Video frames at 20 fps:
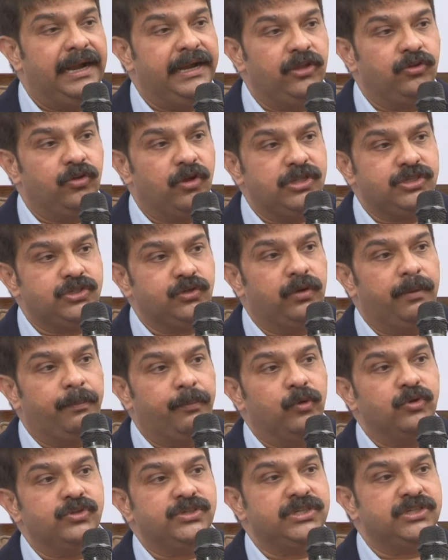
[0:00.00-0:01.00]
also a
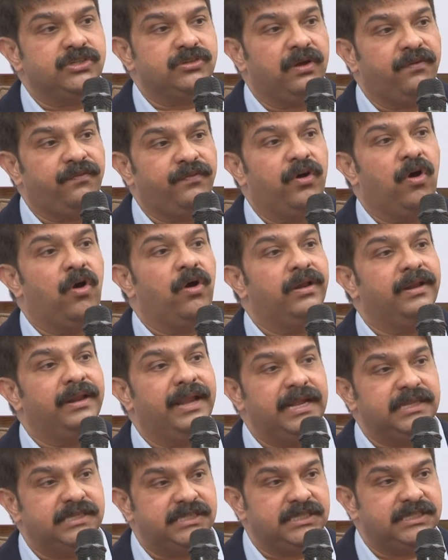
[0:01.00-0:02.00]
process of
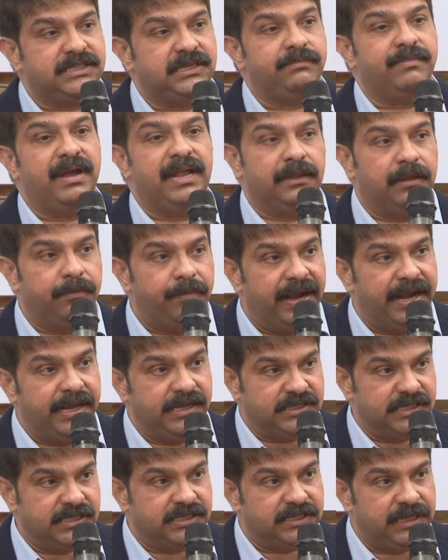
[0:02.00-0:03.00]
online system and the bidding
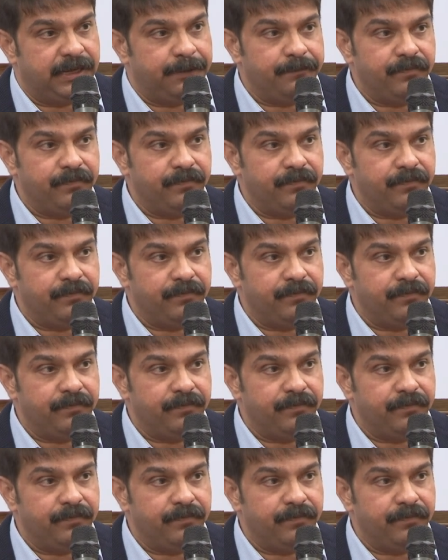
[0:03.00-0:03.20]
system.